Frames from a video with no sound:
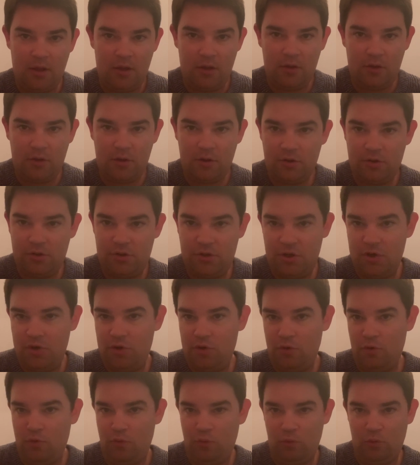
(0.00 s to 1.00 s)
could
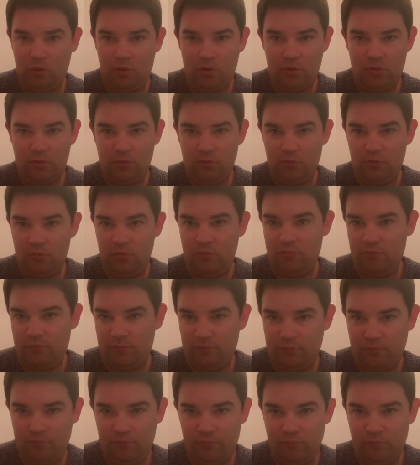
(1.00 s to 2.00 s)
do
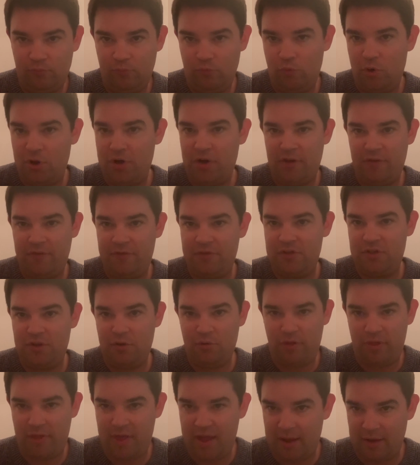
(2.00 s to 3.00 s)
one of two
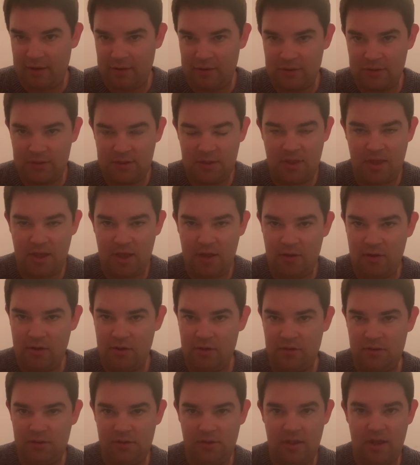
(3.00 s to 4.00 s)
things. They
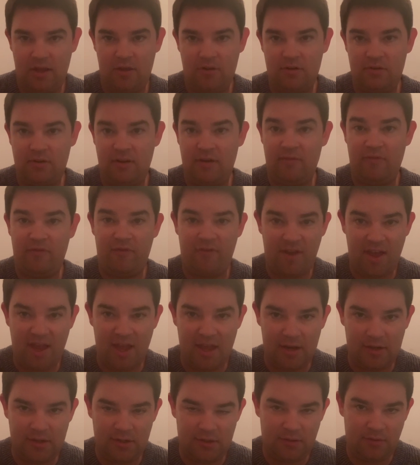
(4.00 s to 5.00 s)
could
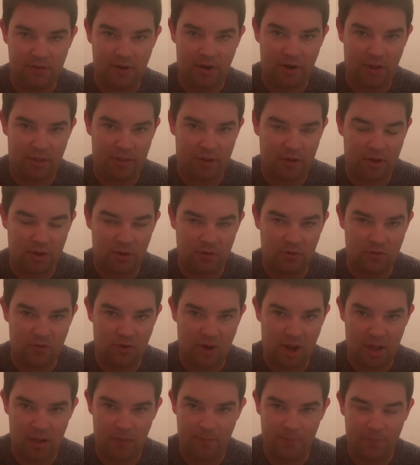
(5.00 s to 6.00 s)
invade another
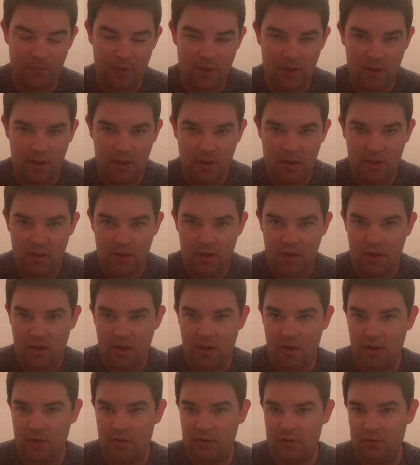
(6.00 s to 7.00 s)
country
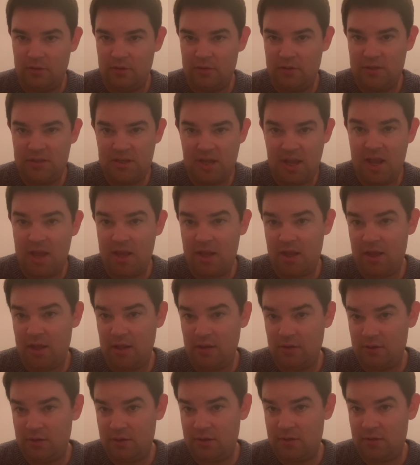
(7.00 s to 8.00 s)
and take
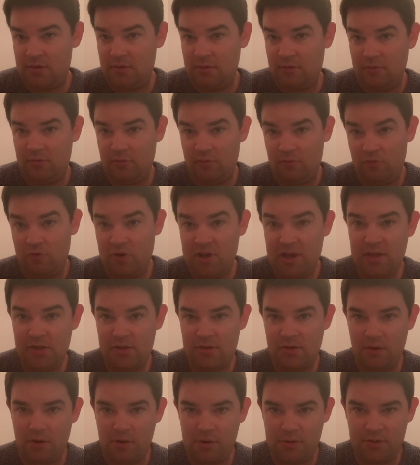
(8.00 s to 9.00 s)
its
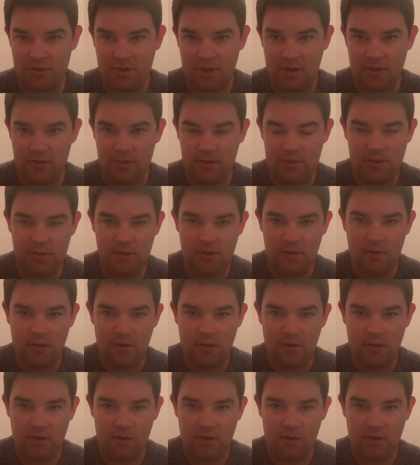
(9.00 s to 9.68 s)
resources,